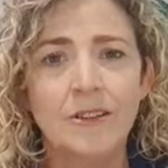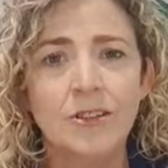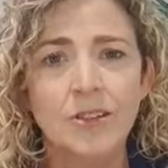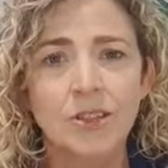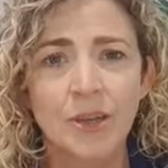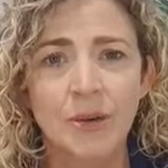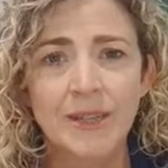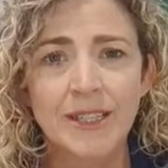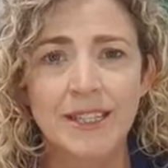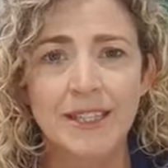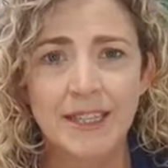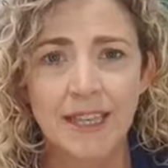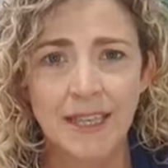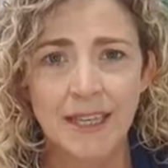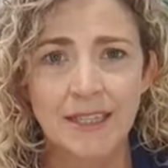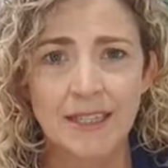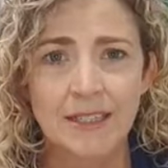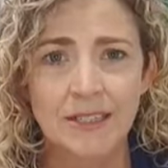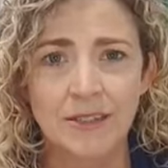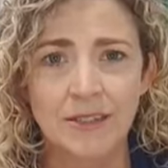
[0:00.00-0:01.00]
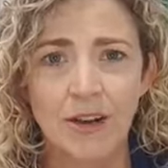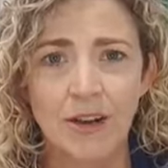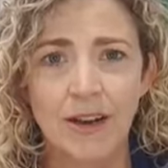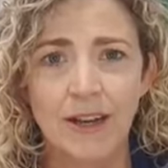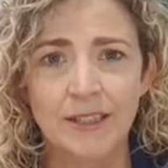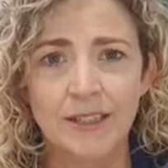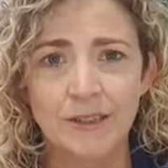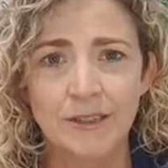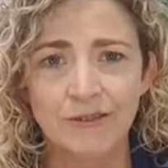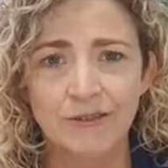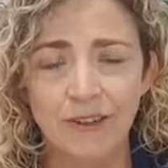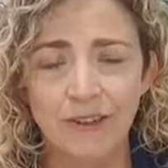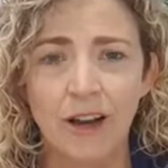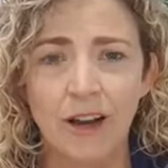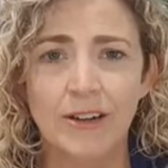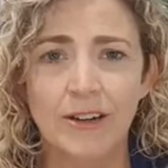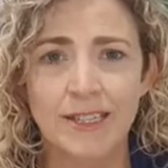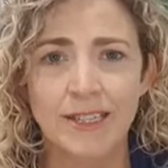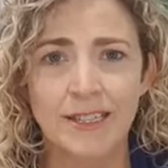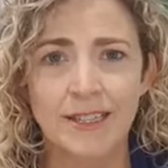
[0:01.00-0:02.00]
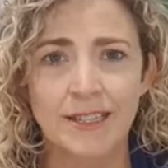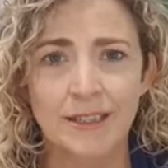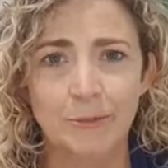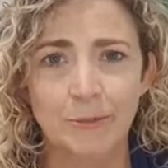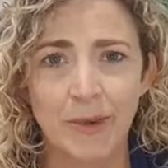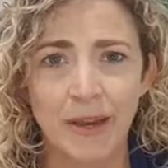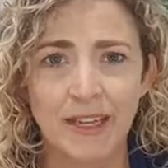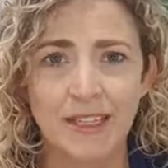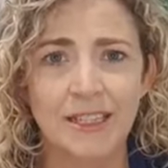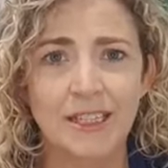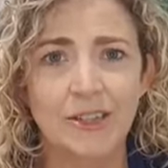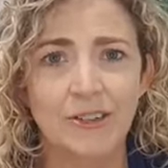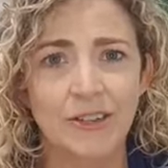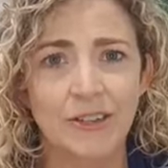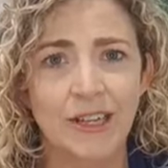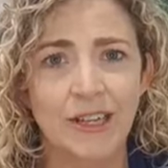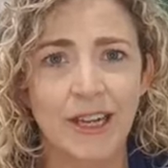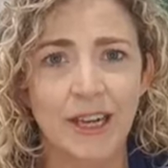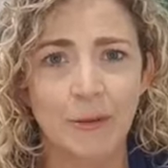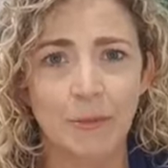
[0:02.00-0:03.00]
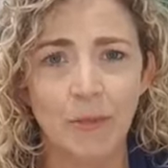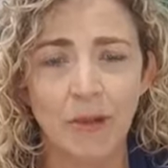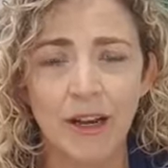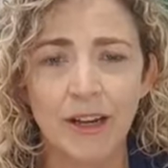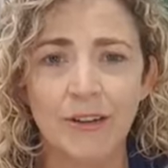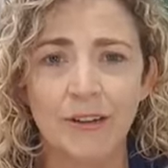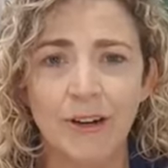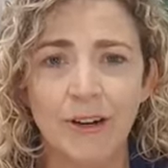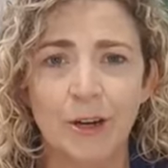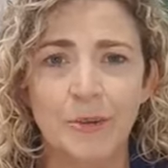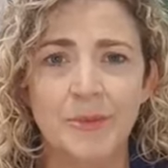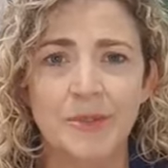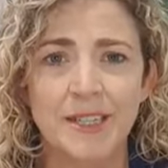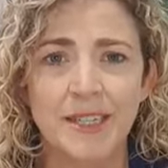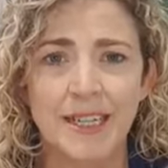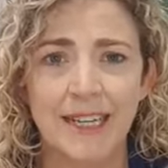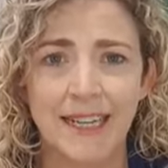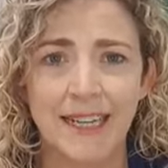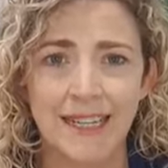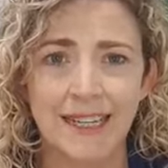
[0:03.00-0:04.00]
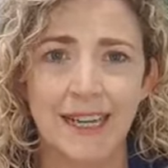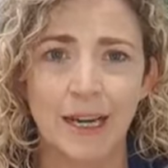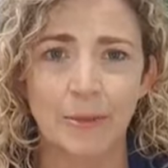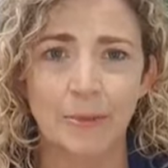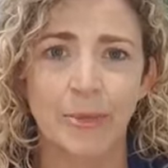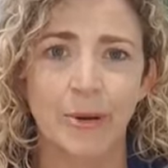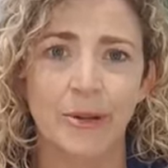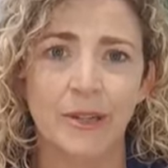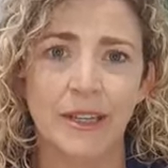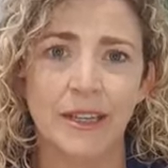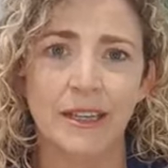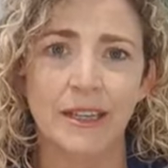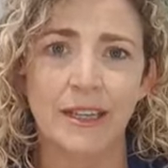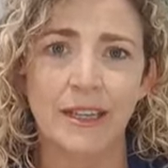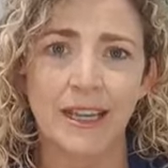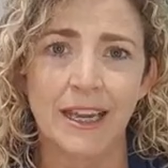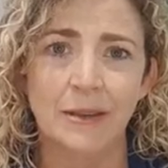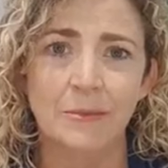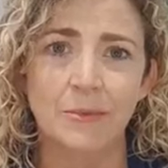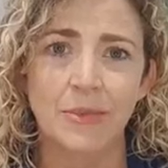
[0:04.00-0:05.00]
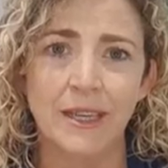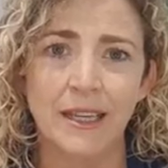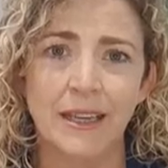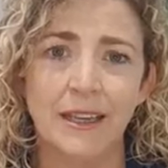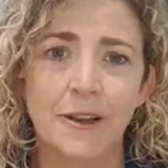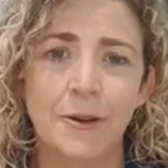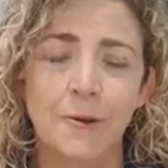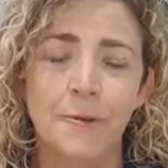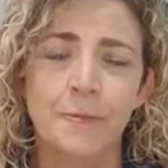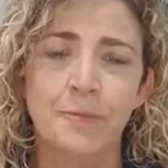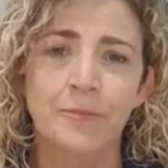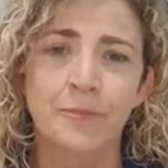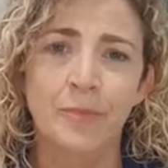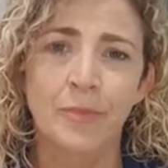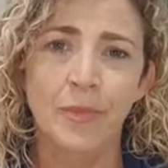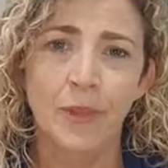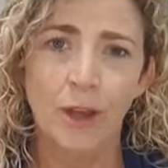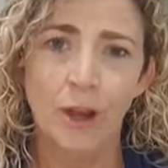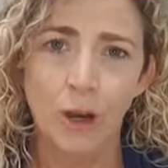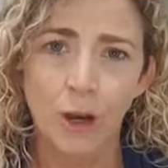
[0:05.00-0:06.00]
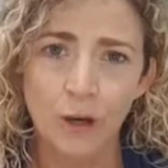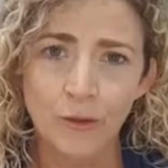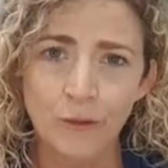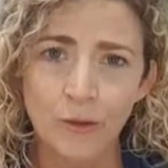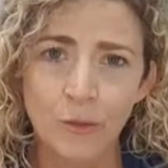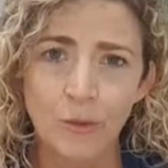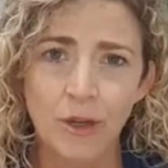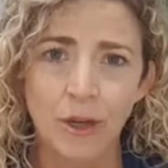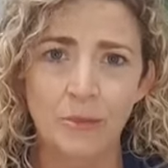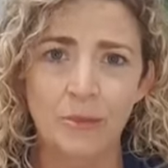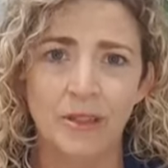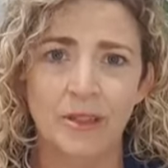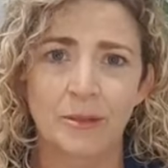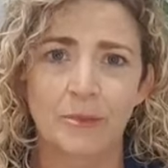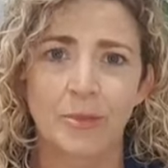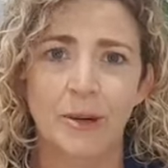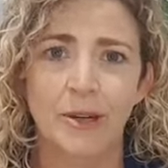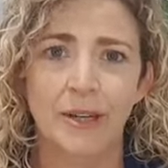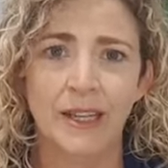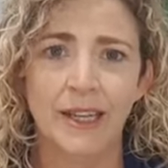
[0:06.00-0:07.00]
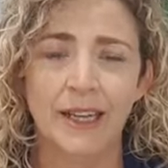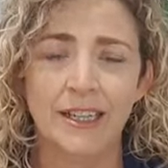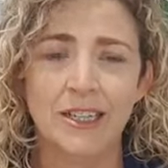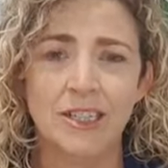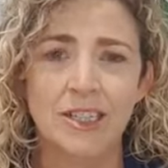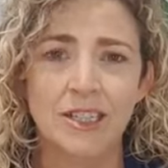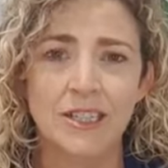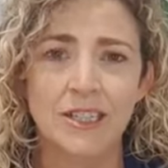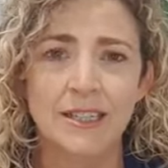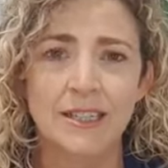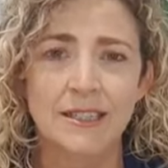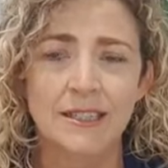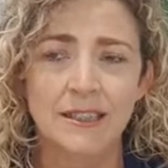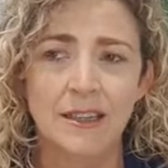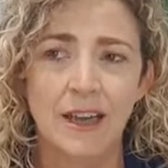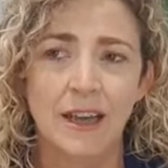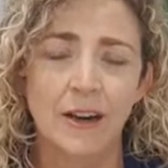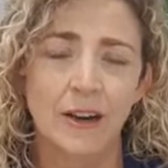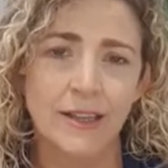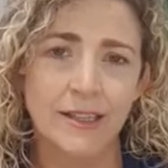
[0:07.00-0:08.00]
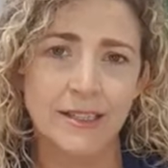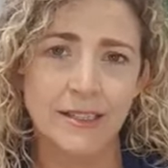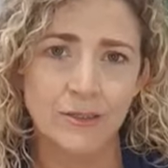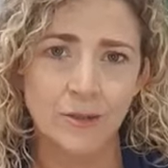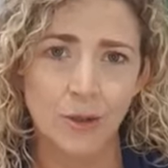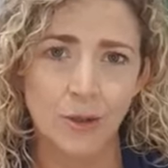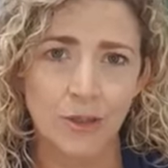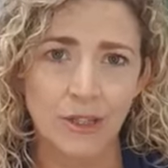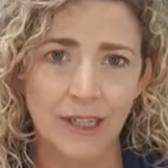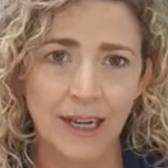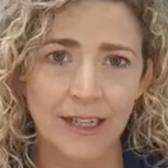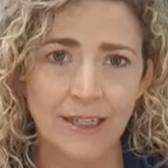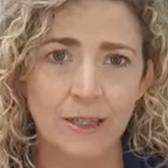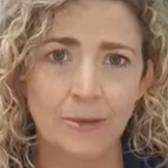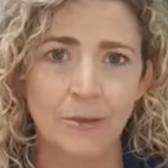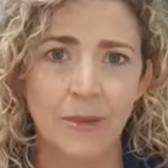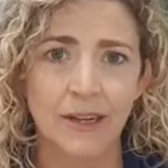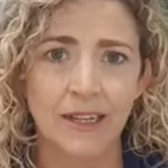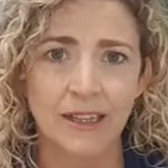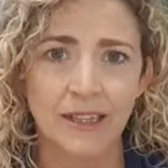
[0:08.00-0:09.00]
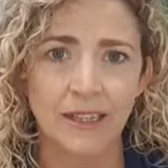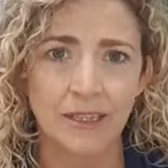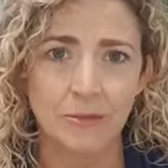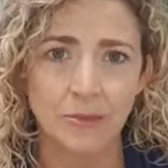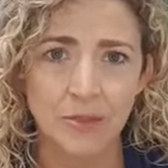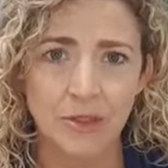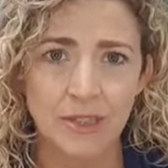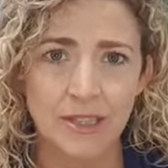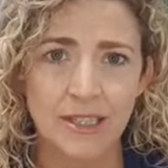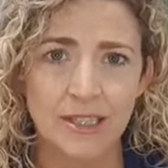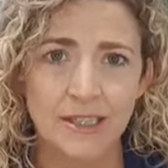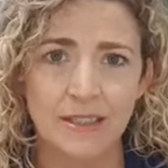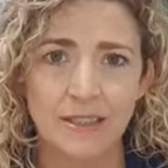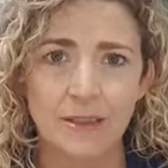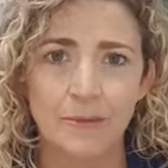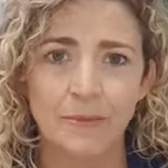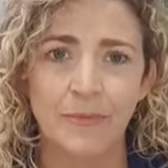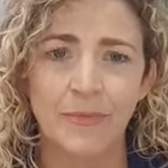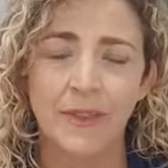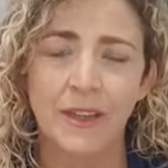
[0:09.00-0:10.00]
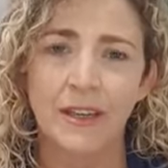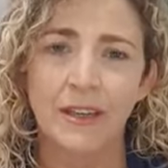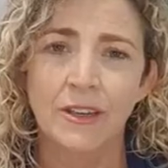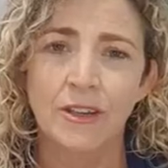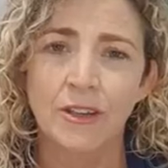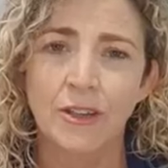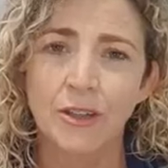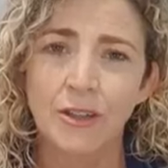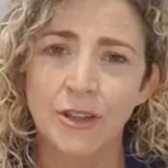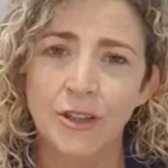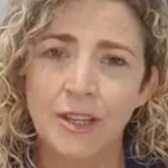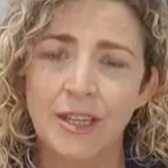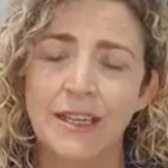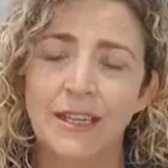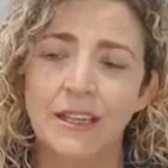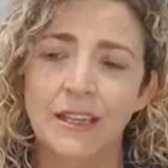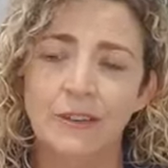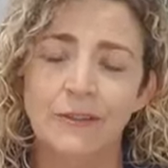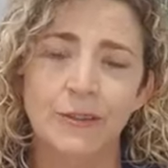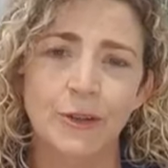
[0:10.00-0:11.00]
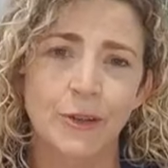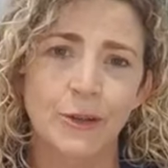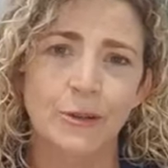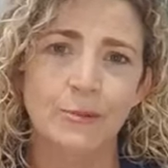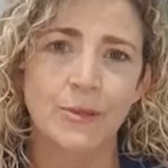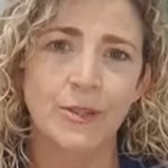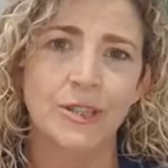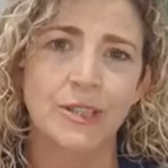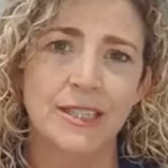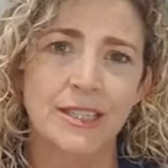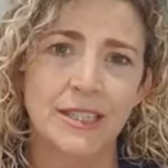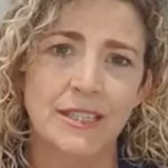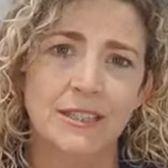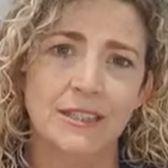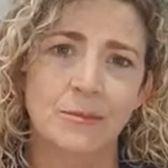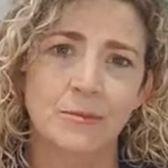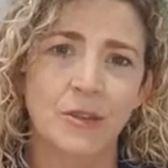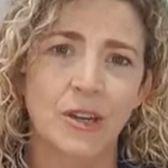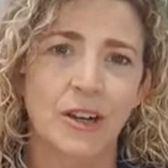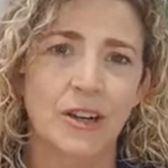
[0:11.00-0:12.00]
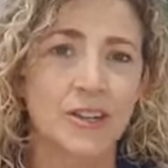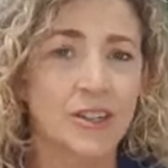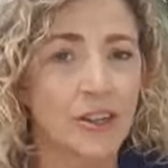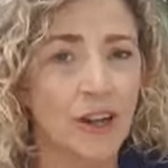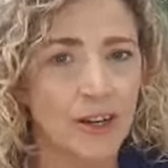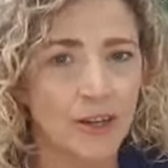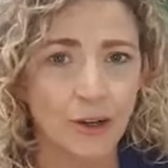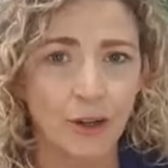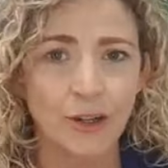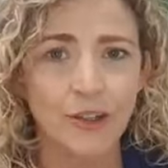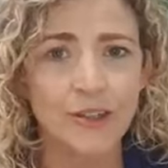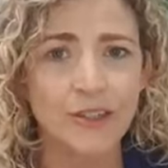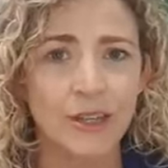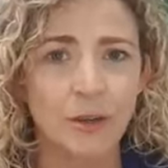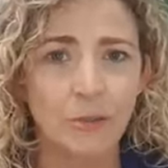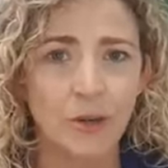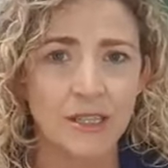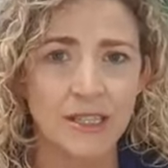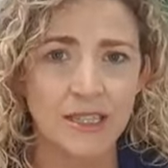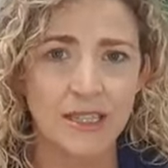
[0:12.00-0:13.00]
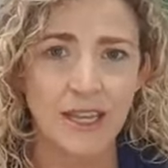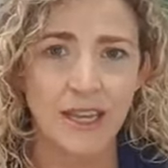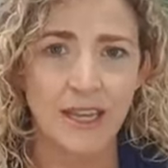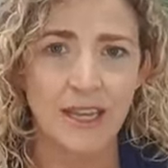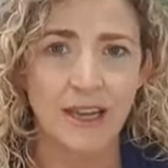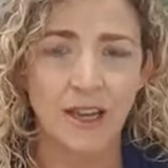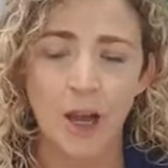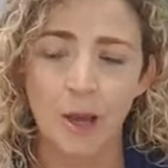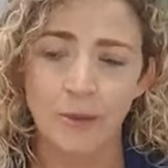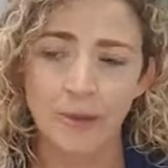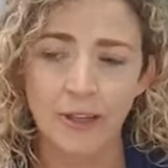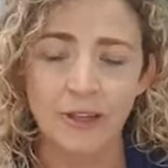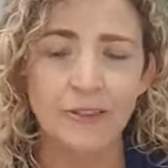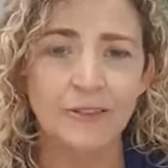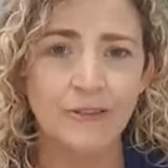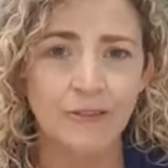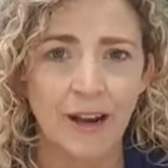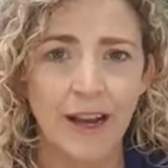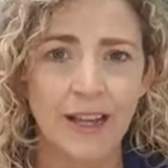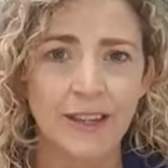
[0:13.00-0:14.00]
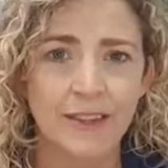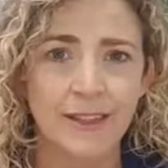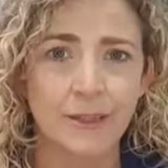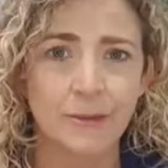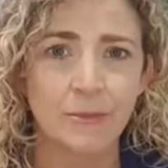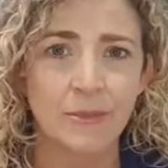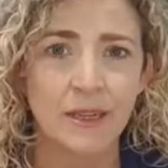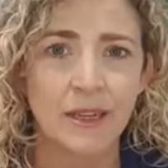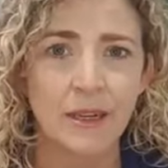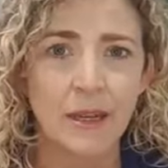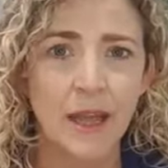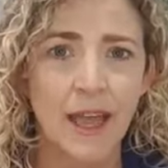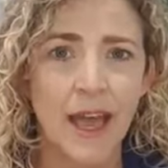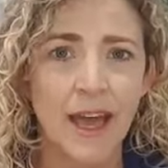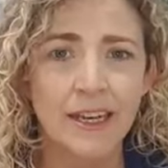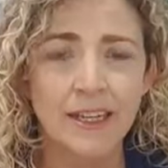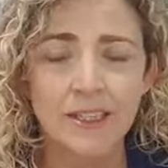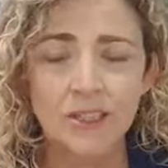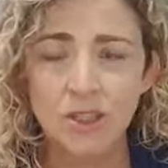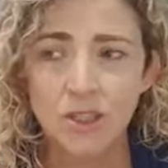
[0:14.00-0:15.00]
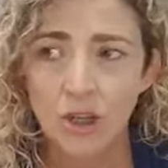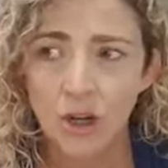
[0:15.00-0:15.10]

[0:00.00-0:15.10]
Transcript: So it's these kinds of viruses, bacteria, and microbes that are in our body that can be overwhelming the body and I call it undermining the immune system. You think if your immune system goes, "I know someone's there, I'm going to fight them," and it's